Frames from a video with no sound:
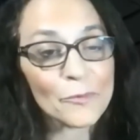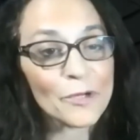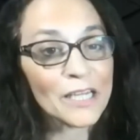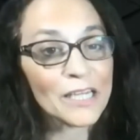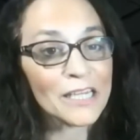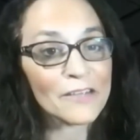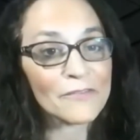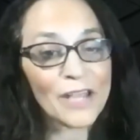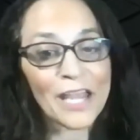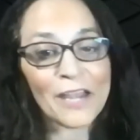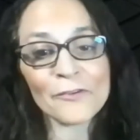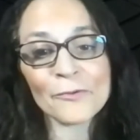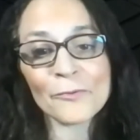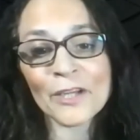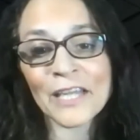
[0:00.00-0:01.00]
We're going to give
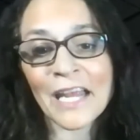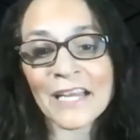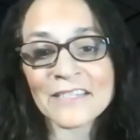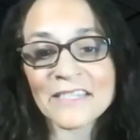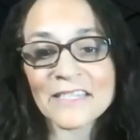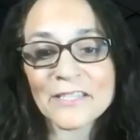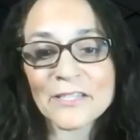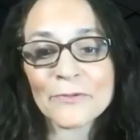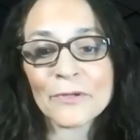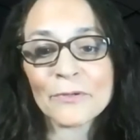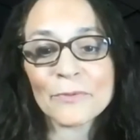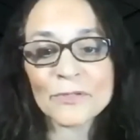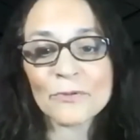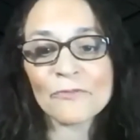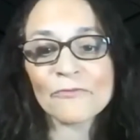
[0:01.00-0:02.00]
everyone access to
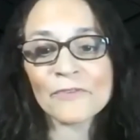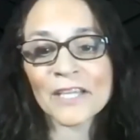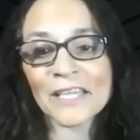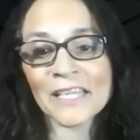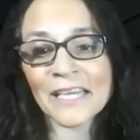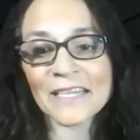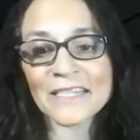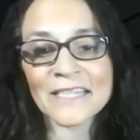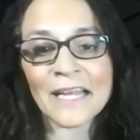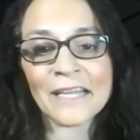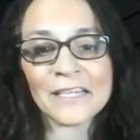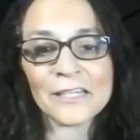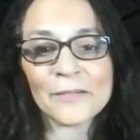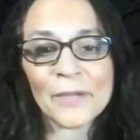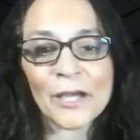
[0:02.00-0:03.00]
it, which we're really
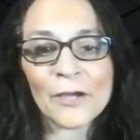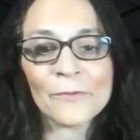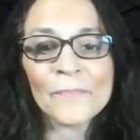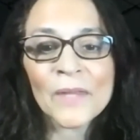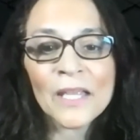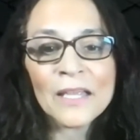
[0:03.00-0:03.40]
excited about.